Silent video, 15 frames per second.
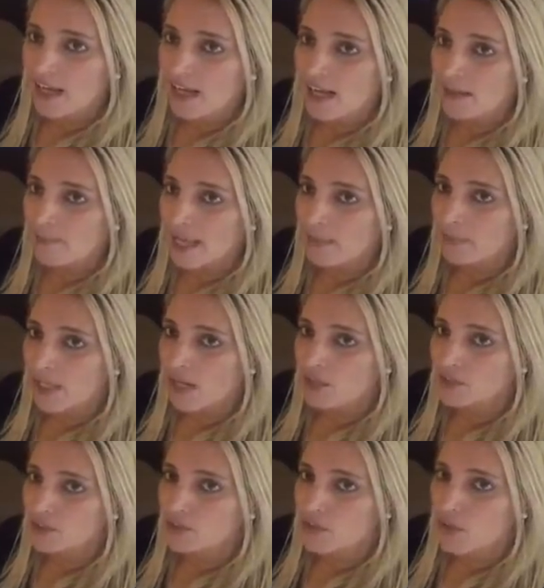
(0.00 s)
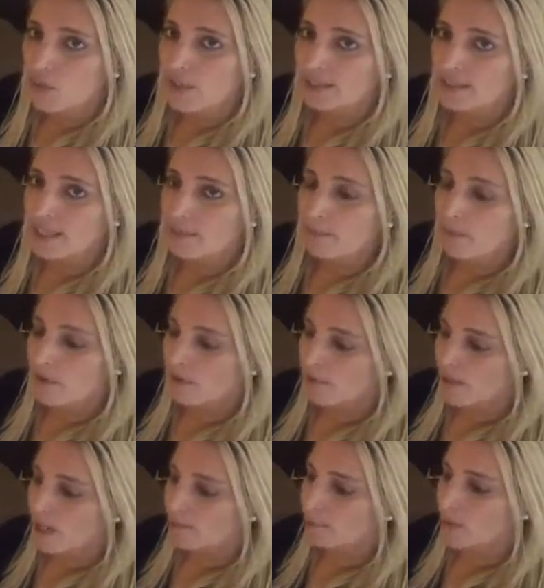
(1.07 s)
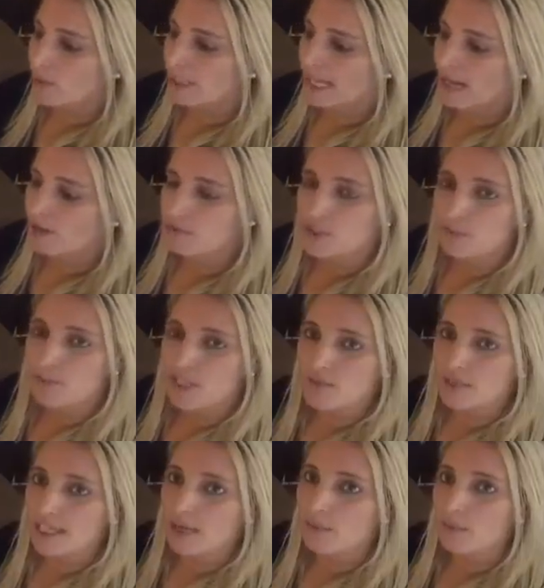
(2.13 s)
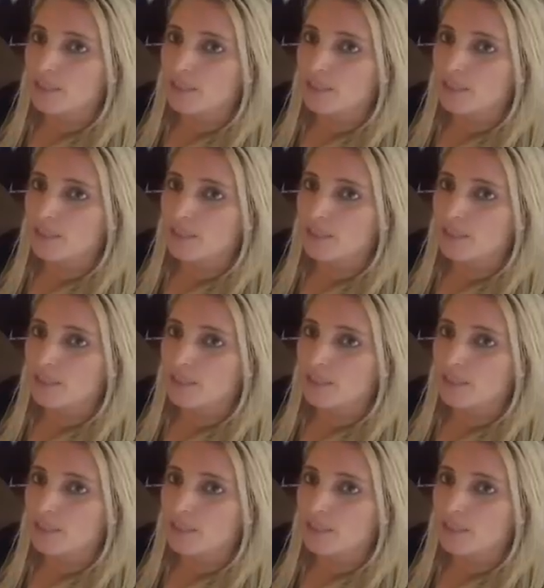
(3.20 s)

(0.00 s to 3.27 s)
And we also don't want them bowing out too much right now.